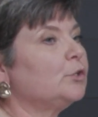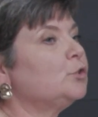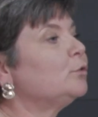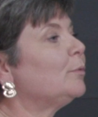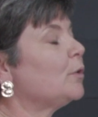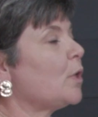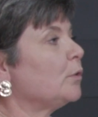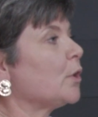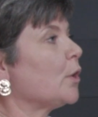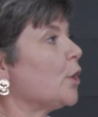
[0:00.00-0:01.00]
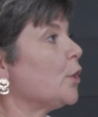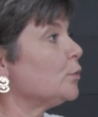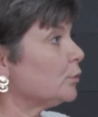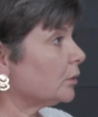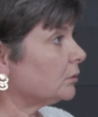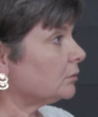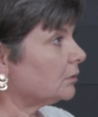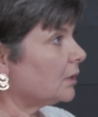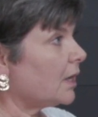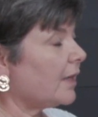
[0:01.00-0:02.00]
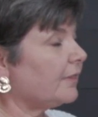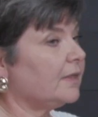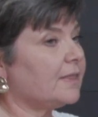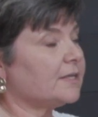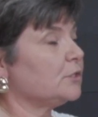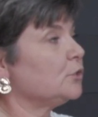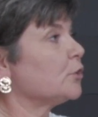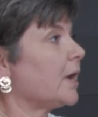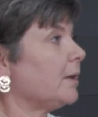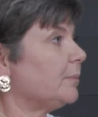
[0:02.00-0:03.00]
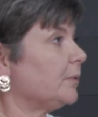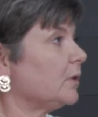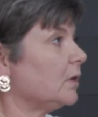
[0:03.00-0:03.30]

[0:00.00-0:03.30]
doable on our own think that's a trap